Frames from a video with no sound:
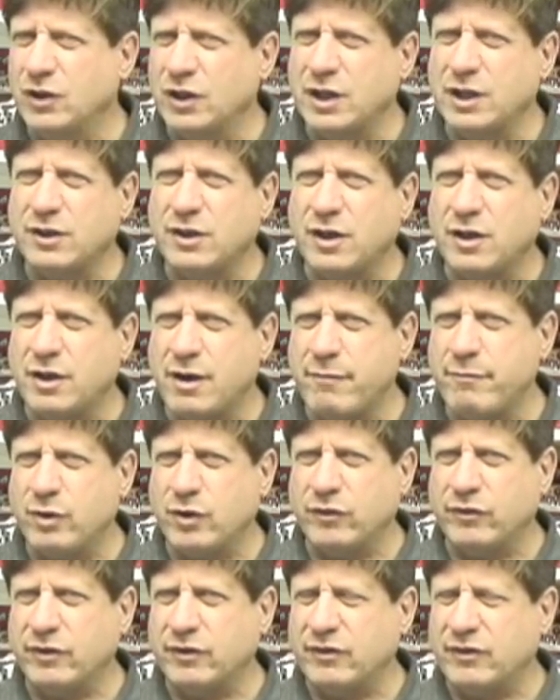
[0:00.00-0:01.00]
look at the
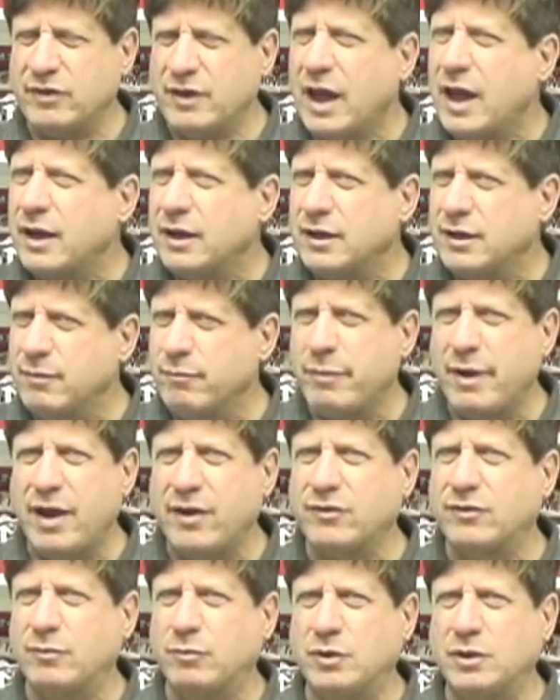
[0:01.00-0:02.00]
numbers, it's not
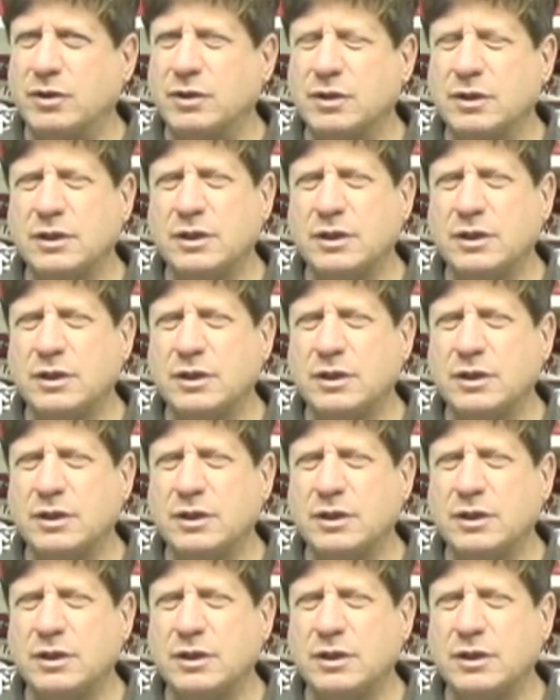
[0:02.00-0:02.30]
impossible.